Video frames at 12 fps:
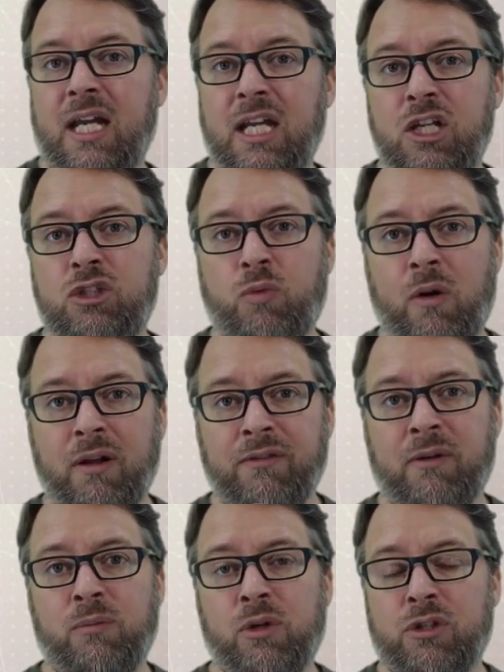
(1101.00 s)
each one of
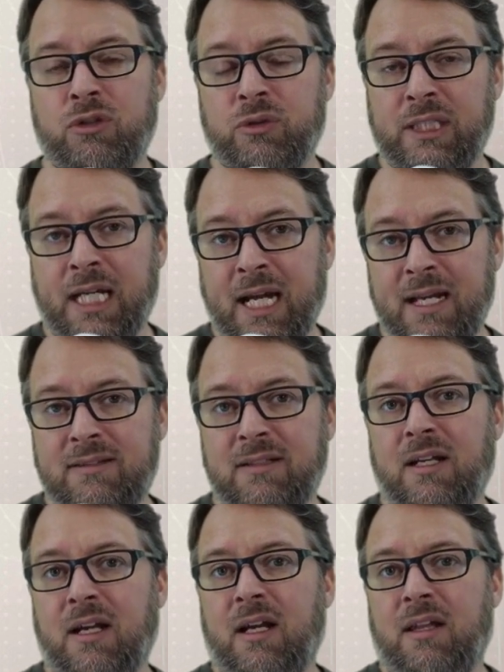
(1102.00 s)
them will create
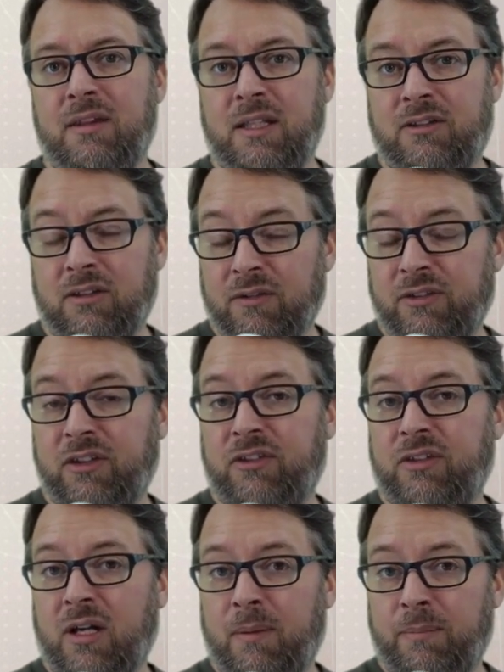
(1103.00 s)
the
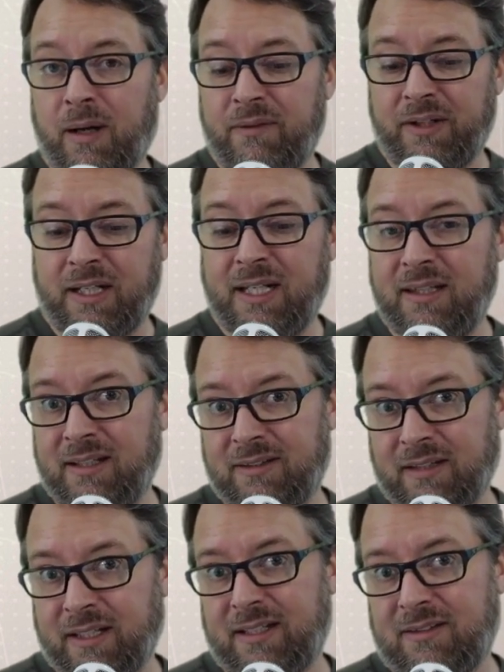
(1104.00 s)
services above it in
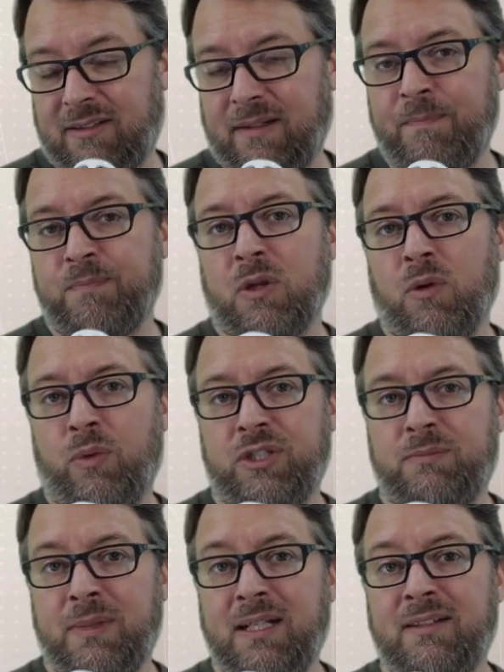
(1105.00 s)
this list,
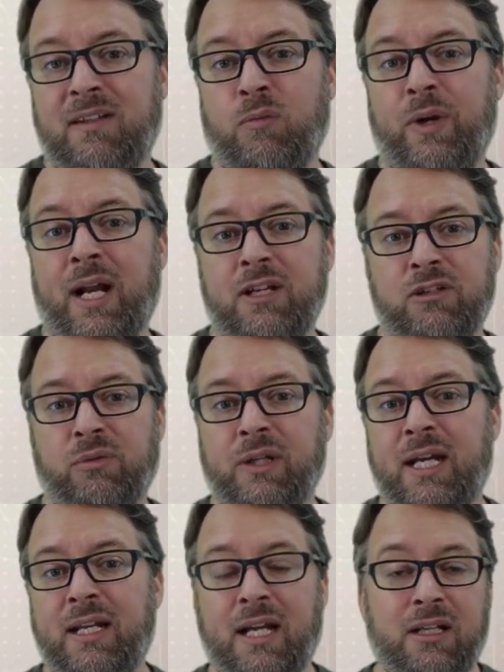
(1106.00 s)
which means that when I
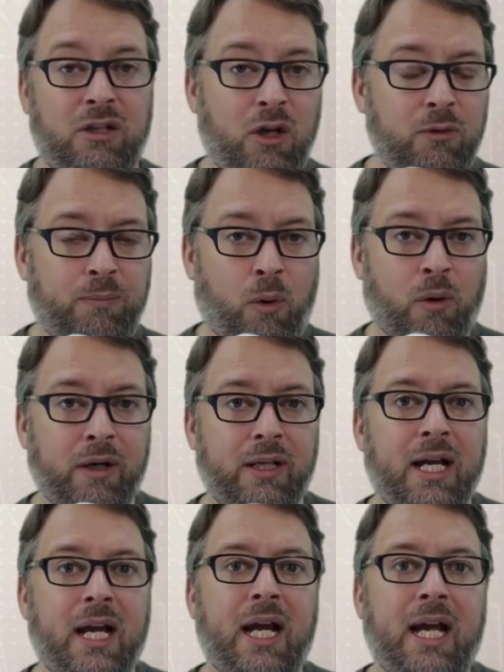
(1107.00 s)
create a node
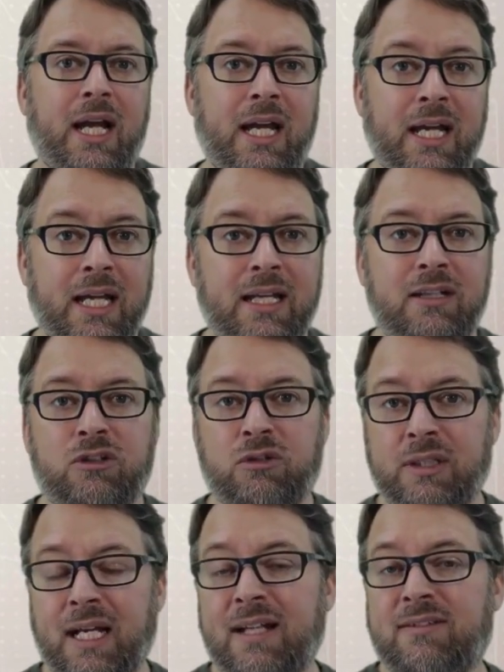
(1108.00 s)
port, it
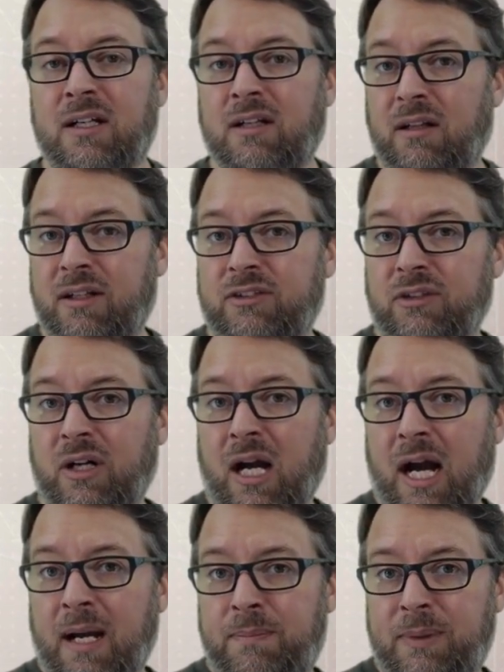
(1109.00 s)
creates a cluster
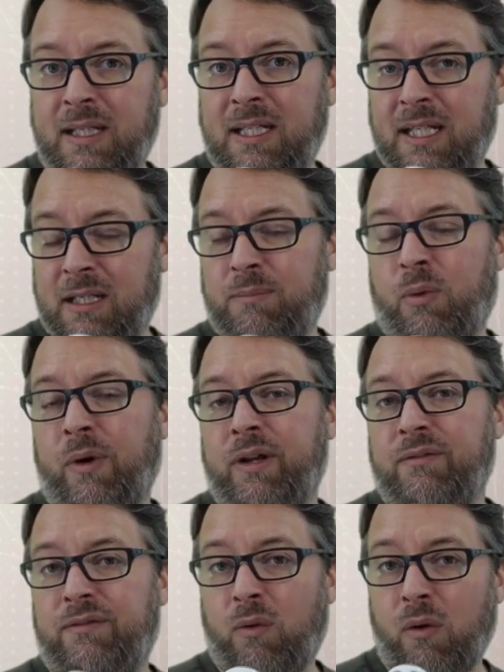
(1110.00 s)
IP
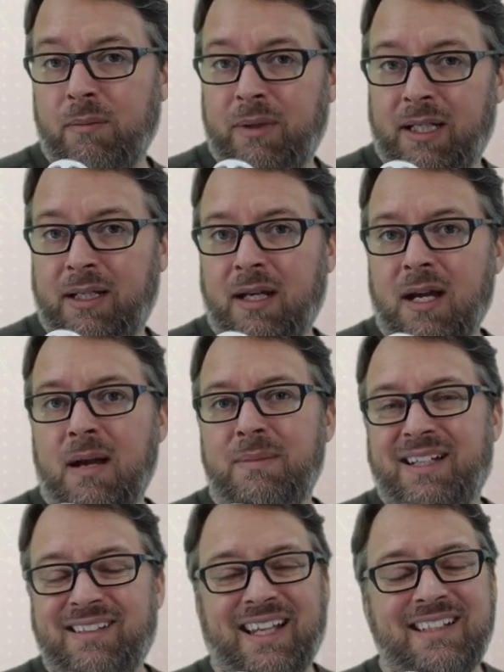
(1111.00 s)
endpoint for me
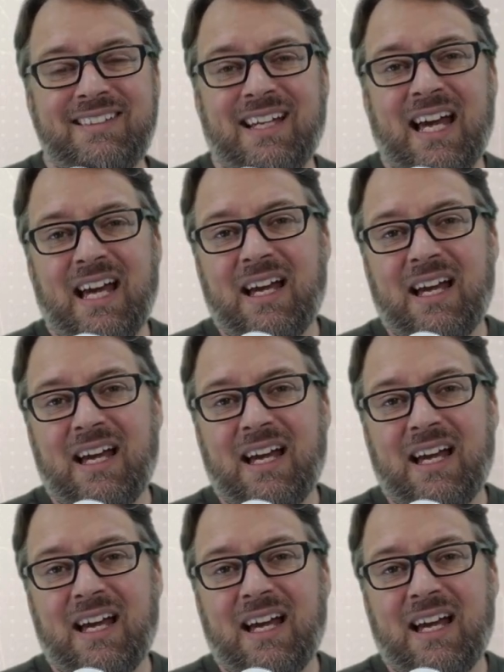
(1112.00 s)
because that's